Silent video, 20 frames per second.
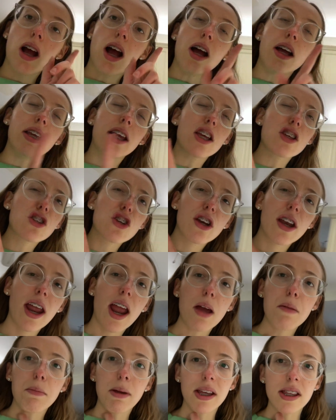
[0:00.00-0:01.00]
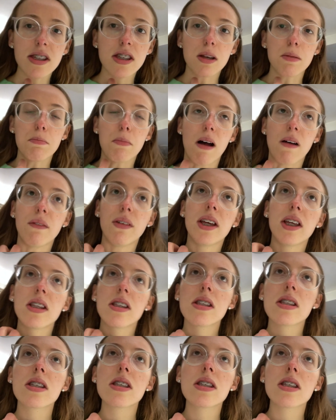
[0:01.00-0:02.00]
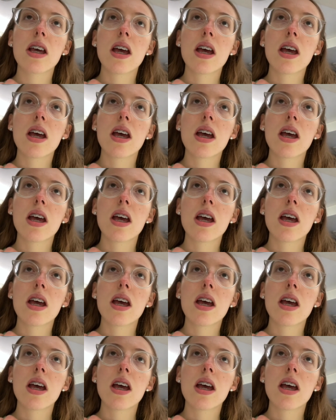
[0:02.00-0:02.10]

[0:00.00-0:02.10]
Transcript: Yesterday I made some muffins,